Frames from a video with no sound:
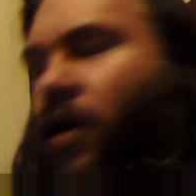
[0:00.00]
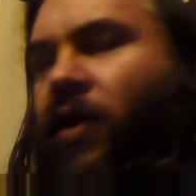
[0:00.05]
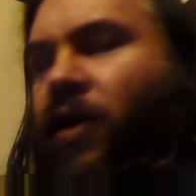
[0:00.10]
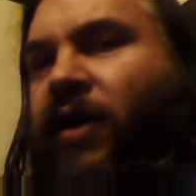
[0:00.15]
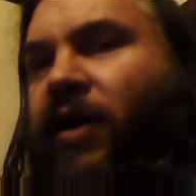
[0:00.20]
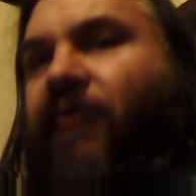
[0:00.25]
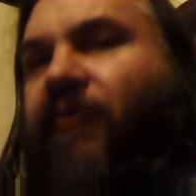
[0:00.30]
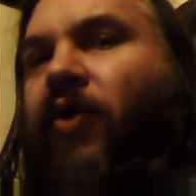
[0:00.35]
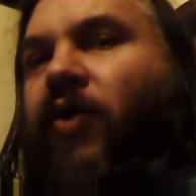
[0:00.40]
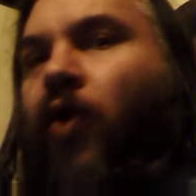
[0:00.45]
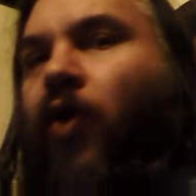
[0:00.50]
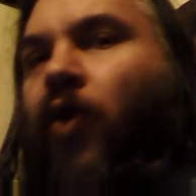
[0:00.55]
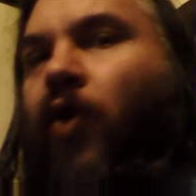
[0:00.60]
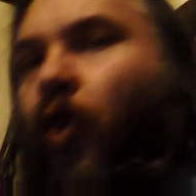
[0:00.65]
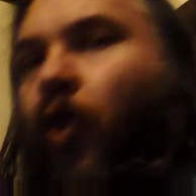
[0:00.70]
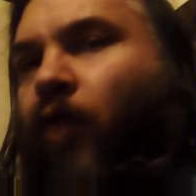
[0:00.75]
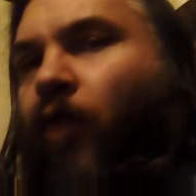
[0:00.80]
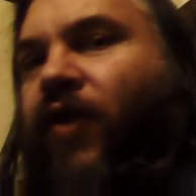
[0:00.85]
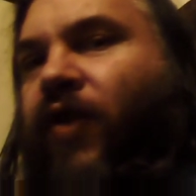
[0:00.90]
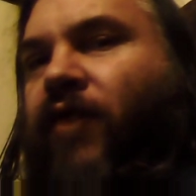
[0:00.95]
Give it
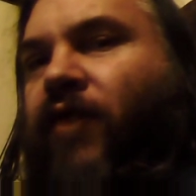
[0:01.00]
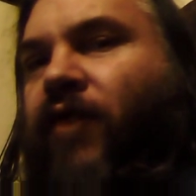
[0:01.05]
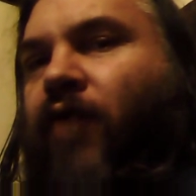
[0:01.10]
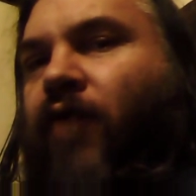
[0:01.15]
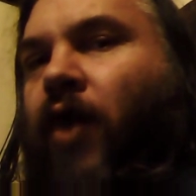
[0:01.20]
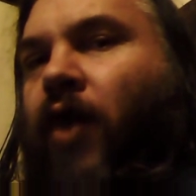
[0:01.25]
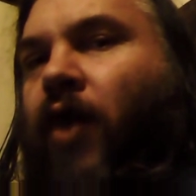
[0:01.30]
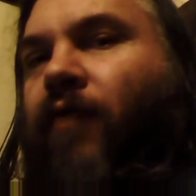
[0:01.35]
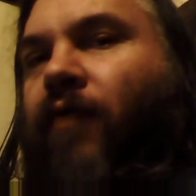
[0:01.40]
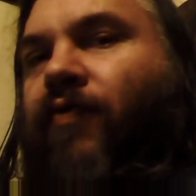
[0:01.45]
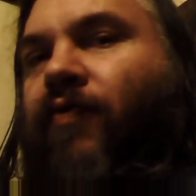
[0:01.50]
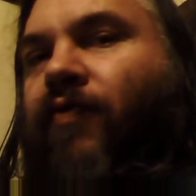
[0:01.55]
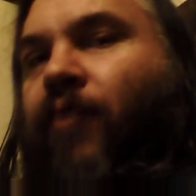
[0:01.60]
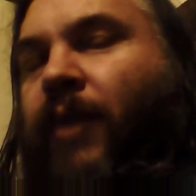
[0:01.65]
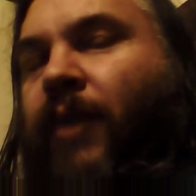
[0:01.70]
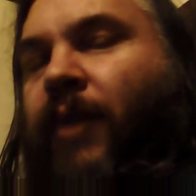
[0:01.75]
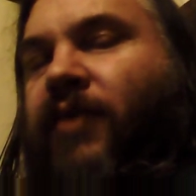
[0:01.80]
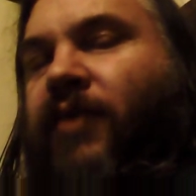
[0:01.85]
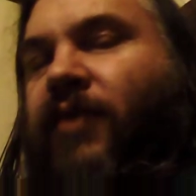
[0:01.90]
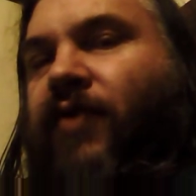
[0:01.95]
all that you've got the
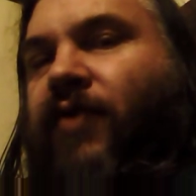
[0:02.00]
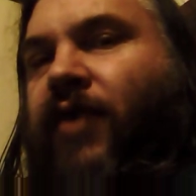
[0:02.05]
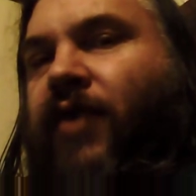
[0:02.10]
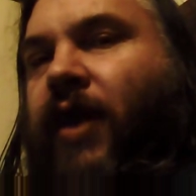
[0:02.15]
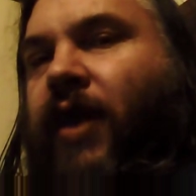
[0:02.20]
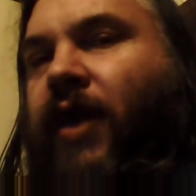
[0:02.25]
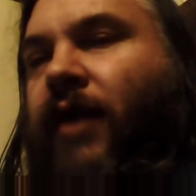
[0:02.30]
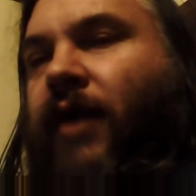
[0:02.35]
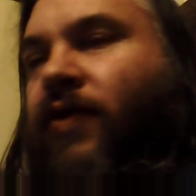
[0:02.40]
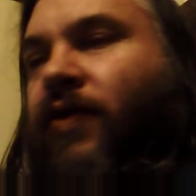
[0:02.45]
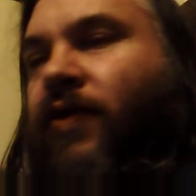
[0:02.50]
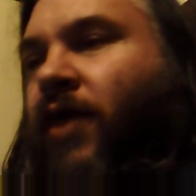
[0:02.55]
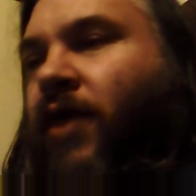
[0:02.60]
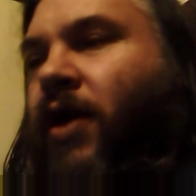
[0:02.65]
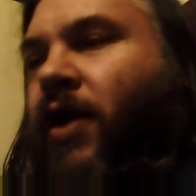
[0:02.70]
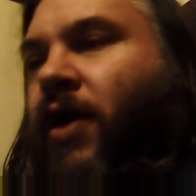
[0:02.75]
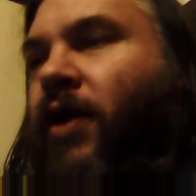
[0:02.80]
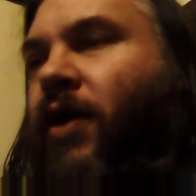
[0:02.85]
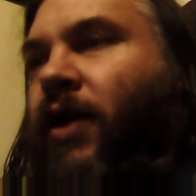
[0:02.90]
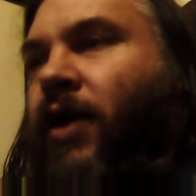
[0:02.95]
rest of your days.
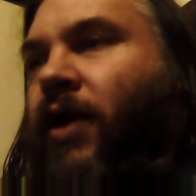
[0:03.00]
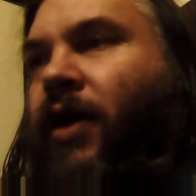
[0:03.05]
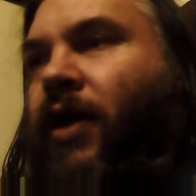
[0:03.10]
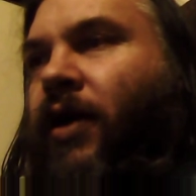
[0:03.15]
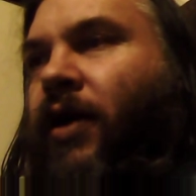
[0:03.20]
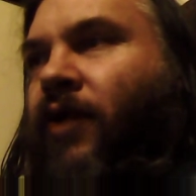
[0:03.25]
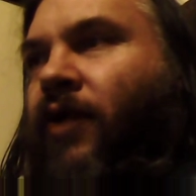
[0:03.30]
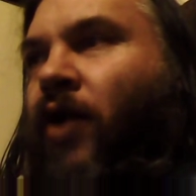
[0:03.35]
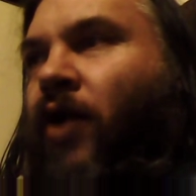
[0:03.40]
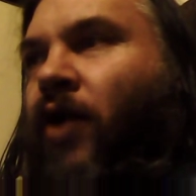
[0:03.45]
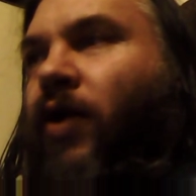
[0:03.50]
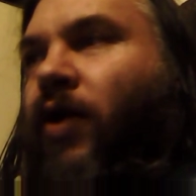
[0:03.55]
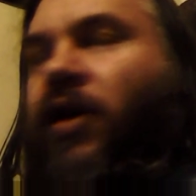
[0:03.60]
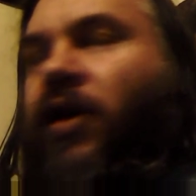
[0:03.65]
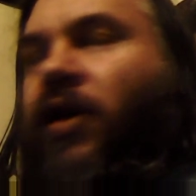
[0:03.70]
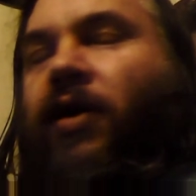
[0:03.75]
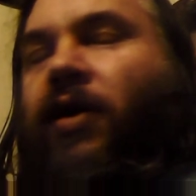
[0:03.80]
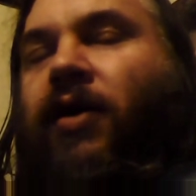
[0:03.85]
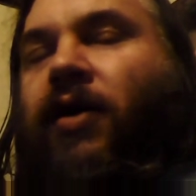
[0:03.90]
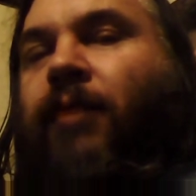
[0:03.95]
don't
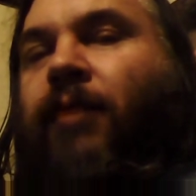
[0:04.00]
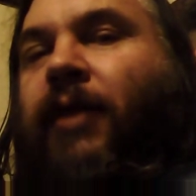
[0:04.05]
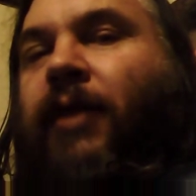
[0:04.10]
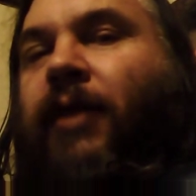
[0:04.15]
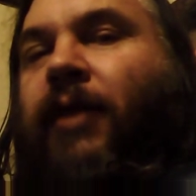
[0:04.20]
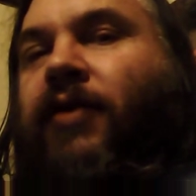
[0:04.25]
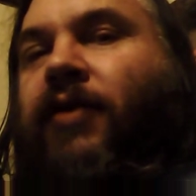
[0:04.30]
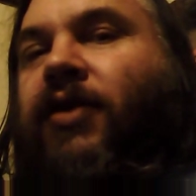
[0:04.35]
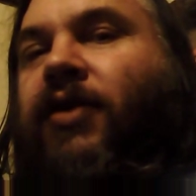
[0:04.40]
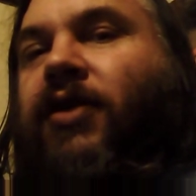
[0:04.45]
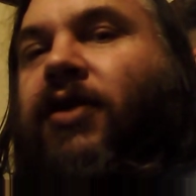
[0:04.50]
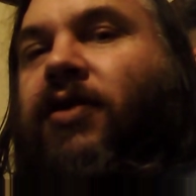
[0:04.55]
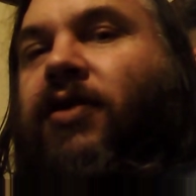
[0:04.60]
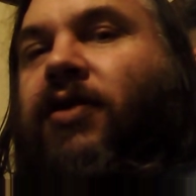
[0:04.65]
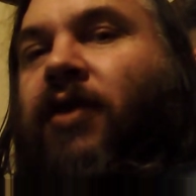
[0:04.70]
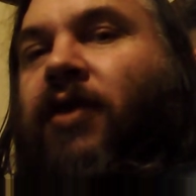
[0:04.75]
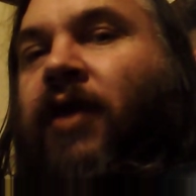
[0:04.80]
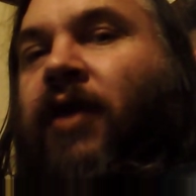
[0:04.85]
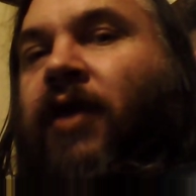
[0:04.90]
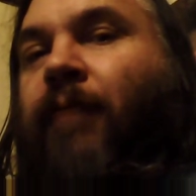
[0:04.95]
commit to just
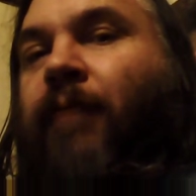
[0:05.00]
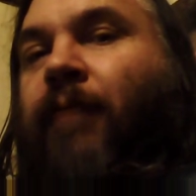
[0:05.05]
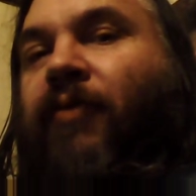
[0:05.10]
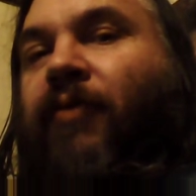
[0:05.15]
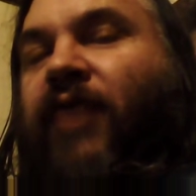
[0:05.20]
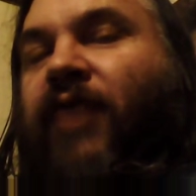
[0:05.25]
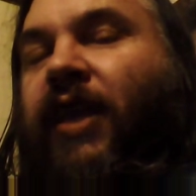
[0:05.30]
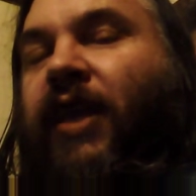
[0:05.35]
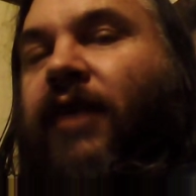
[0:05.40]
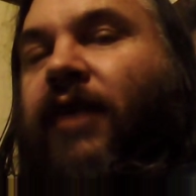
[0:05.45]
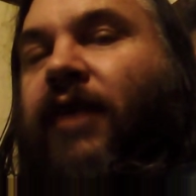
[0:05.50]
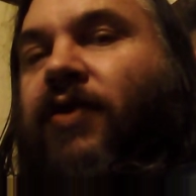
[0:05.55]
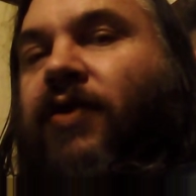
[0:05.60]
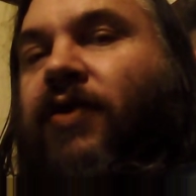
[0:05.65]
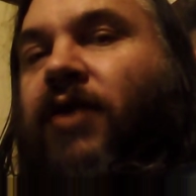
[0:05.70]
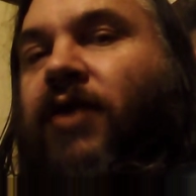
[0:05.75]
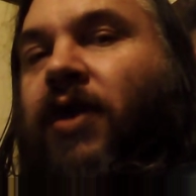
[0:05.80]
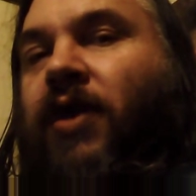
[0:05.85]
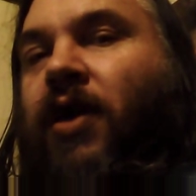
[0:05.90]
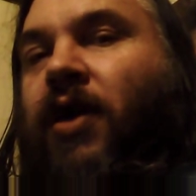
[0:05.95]
a number of years.
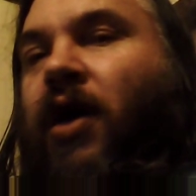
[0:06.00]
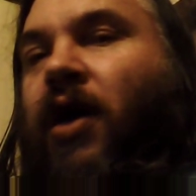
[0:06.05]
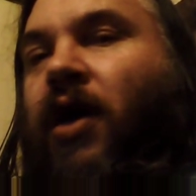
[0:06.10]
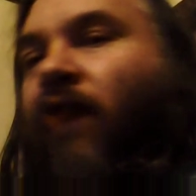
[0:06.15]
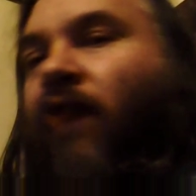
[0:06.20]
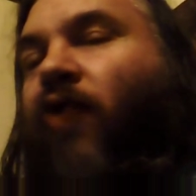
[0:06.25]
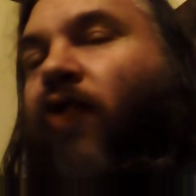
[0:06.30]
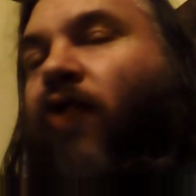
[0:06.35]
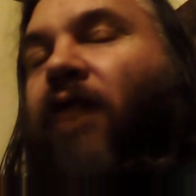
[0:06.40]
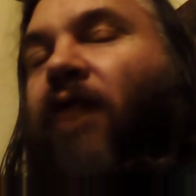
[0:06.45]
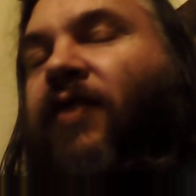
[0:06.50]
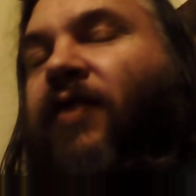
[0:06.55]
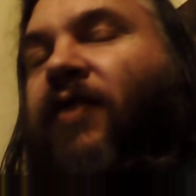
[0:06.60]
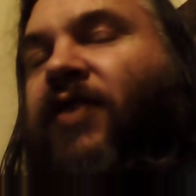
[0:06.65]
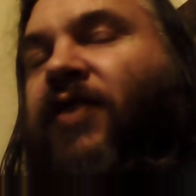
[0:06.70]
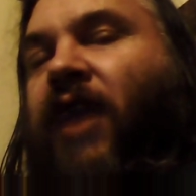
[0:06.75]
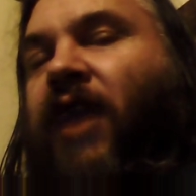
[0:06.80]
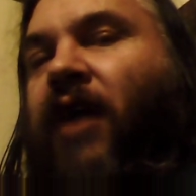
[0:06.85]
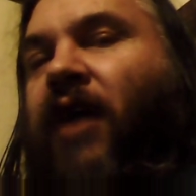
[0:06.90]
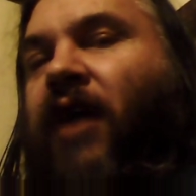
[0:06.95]
I'll try this
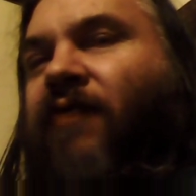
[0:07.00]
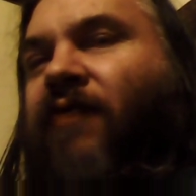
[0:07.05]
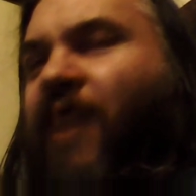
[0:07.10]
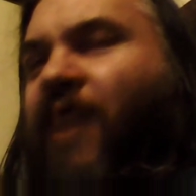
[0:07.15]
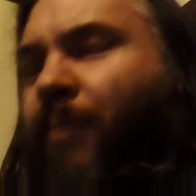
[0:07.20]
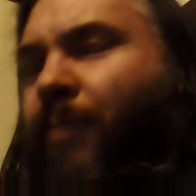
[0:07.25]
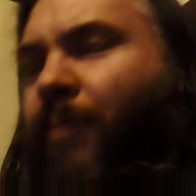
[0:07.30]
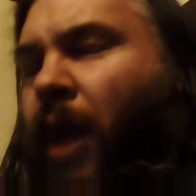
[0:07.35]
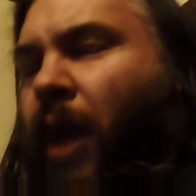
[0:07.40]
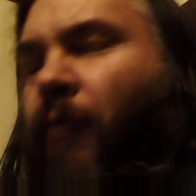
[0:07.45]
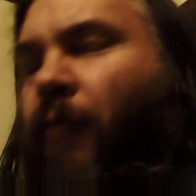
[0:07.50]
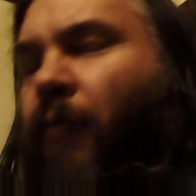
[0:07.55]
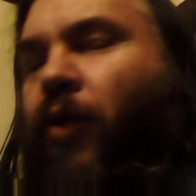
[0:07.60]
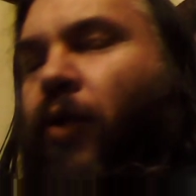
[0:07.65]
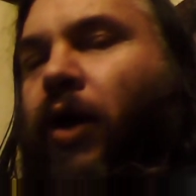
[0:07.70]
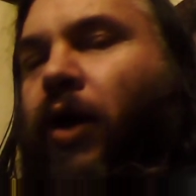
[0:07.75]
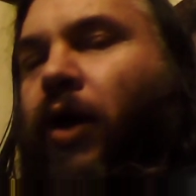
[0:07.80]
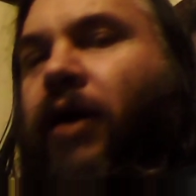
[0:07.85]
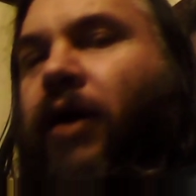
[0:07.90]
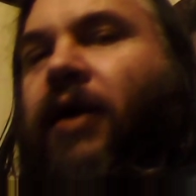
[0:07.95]
out. That might work.